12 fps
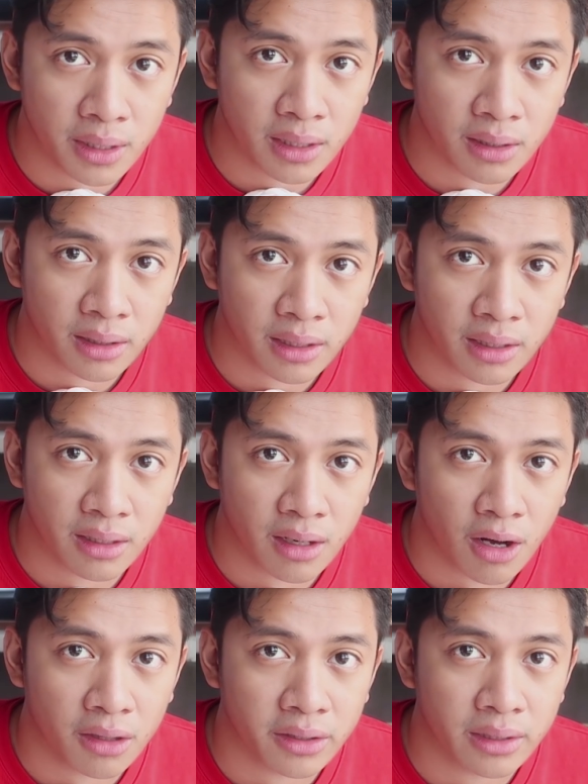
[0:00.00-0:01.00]
make a
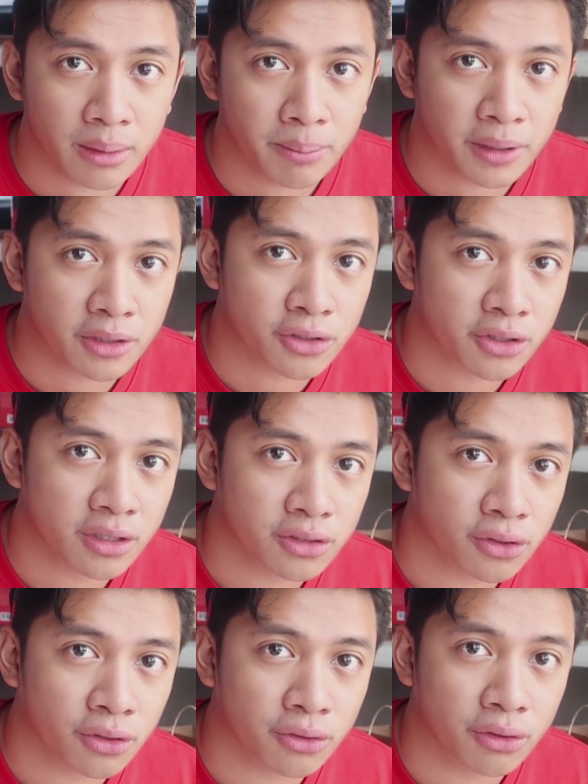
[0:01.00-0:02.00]
holiday picture
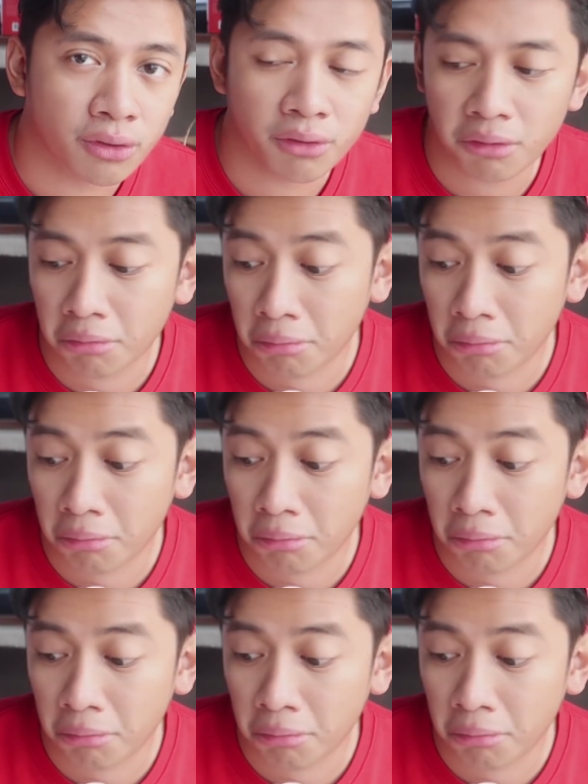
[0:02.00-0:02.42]
na suot mo, no?